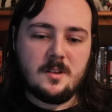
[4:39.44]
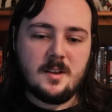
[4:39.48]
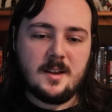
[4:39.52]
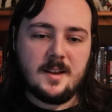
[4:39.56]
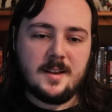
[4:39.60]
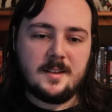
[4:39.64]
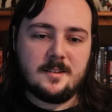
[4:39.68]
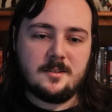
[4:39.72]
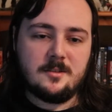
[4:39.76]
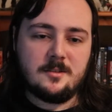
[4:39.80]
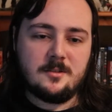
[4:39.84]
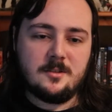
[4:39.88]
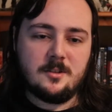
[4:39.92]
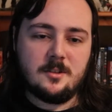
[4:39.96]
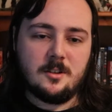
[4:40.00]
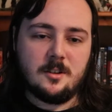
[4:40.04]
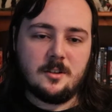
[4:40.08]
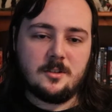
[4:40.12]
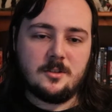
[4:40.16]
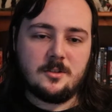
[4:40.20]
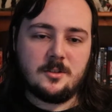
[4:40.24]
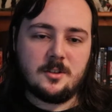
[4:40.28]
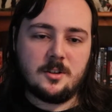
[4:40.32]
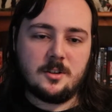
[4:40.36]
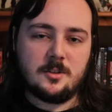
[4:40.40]
and you know,
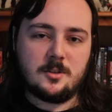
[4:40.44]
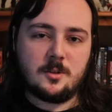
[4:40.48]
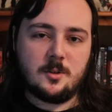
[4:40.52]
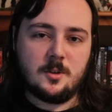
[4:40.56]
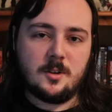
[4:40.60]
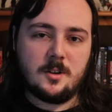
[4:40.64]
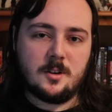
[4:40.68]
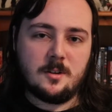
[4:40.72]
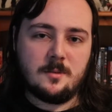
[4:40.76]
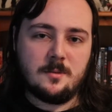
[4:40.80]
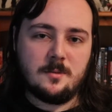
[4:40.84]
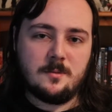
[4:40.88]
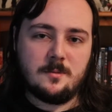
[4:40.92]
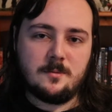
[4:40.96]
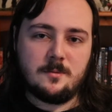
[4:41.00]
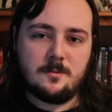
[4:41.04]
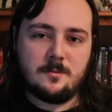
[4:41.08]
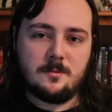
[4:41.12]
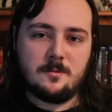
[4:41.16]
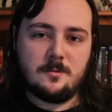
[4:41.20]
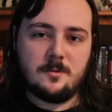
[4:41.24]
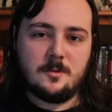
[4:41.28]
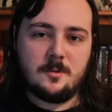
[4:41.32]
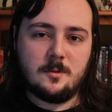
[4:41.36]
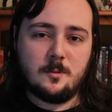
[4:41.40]
it just has kind of
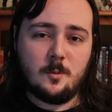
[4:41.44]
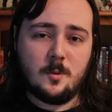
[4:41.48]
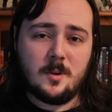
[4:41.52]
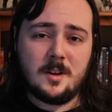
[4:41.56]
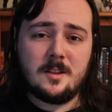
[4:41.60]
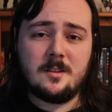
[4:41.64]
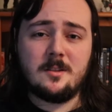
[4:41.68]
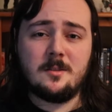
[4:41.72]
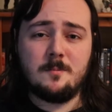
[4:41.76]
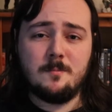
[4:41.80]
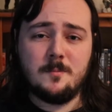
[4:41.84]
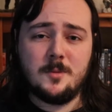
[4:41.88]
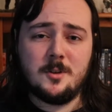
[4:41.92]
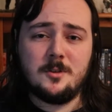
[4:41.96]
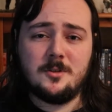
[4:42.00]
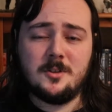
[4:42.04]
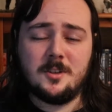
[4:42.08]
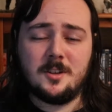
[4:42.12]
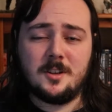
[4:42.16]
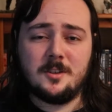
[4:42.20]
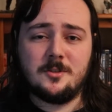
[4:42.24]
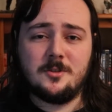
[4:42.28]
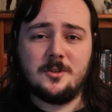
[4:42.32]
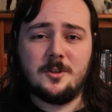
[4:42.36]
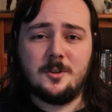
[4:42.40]
the way the
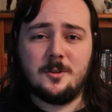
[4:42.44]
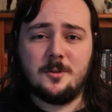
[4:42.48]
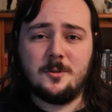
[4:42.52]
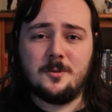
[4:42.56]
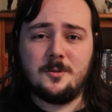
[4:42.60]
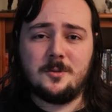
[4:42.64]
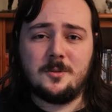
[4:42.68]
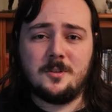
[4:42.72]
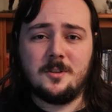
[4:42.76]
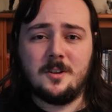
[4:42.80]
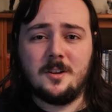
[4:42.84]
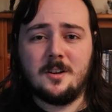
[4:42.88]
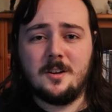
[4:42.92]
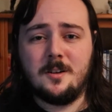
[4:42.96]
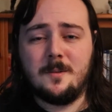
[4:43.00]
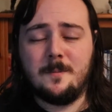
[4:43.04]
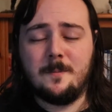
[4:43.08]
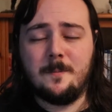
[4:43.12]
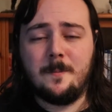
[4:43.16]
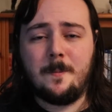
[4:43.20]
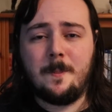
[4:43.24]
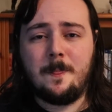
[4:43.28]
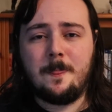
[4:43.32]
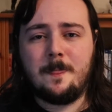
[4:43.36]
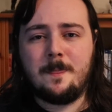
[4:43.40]
music is used,
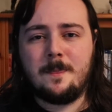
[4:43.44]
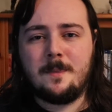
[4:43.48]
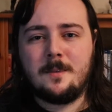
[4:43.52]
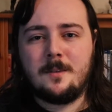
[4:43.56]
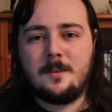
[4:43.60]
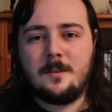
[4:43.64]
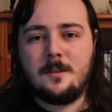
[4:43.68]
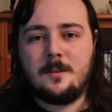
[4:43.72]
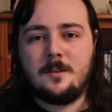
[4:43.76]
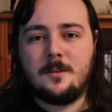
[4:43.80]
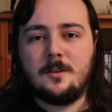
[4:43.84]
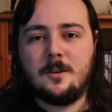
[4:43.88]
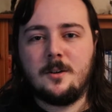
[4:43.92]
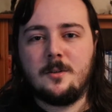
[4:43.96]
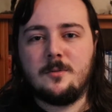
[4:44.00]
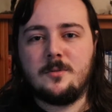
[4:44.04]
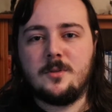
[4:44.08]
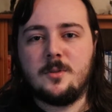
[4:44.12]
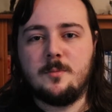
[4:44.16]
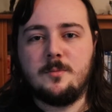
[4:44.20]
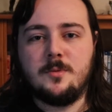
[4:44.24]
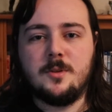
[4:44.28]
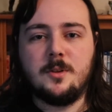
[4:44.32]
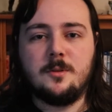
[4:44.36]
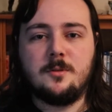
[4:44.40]
you know, for
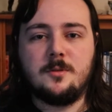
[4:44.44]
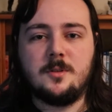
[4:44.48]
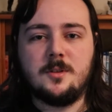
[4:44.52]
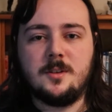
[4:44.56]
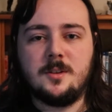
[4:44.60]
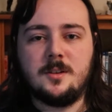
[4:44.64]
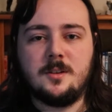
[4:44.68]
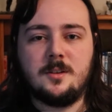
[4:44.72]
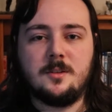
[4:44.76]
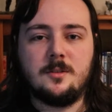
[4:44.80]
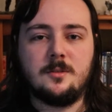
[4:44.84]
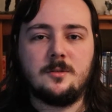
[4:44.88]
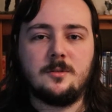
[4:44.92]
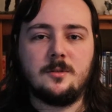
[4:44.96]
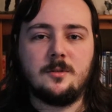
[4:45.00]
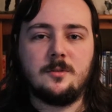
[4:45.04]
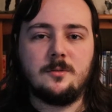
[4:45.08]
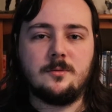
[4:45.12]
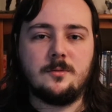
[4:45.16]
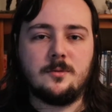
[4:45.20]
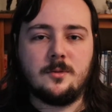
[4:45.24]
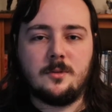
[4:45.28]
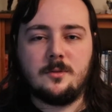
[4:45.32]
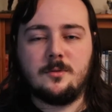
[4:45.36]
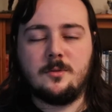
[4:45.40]
the beauty
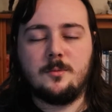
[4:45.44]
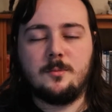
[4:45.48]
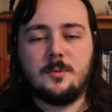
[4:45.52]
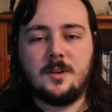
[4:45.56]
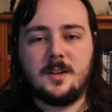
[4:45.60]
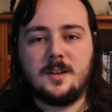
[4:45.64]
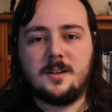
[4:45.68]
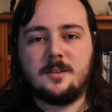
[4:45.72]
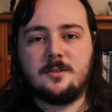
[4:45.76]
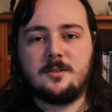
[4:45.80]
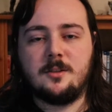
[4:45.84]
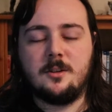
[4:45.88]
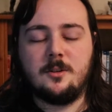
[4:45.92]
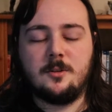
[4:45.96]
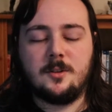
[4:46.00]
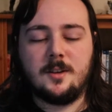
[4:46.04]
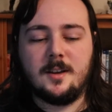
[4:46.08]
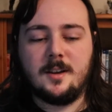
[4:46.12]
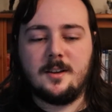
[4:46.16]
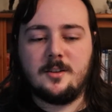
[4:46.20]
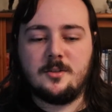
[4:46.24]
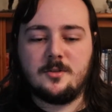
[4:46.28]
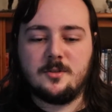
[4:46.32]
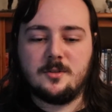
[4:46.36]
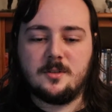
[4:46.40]
of the place,
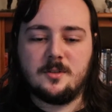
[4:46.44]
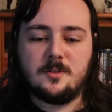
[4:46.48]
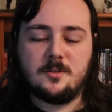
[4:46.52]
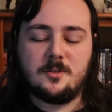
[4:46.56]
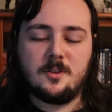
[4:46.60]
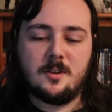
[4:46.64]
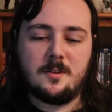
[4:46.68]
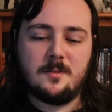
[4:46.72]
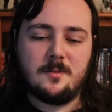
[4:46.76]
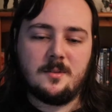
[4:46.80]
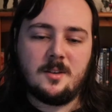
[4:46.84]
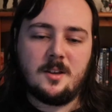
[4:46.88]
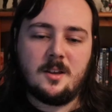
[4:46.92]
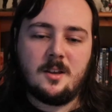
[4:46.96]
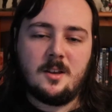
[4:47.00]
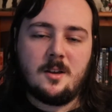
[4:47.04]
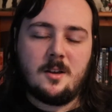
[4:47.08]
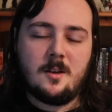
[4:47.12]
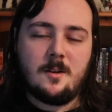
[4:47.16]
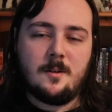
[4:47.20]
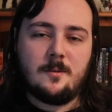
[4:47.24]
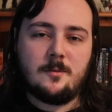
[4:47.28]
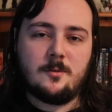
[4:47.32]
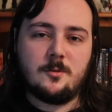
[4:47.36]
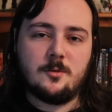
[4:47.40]
location and stuff,
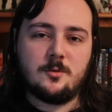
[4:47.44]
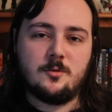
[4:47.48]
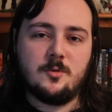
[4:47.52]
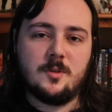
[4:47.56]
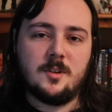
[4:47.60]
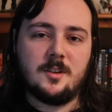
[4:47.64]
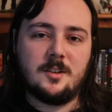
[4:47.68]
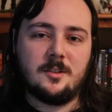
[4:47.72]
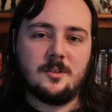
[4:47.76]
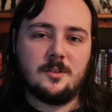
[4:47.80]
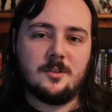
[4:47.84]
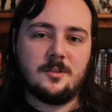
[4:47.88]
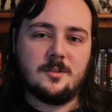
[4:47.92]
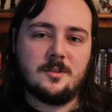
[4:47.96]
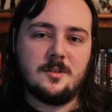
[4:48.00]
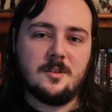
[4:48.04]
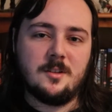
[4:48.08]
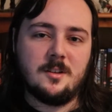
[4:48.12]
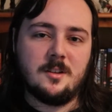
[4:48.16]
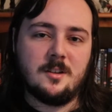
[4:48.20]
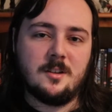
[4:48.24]
I thought was really good.